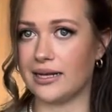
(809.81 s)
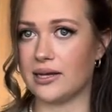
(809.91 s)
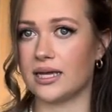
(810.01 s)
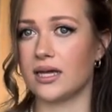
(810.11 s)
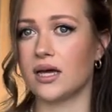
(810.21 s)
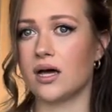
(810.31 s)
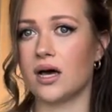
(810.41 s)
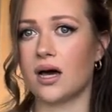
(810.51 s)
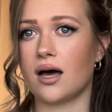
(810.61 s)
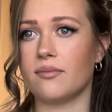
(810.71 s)
Like,
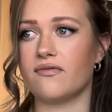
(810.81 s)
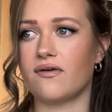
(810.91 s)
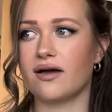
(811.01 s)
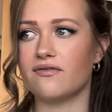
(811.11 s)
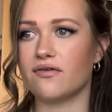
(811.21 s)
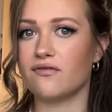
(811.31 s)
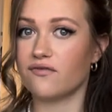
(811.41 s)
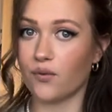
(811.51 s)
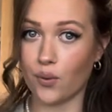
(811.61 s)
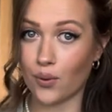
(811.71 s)
I'm
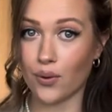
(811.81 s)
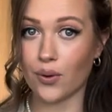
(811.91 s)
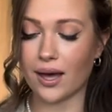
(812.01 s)
5'4"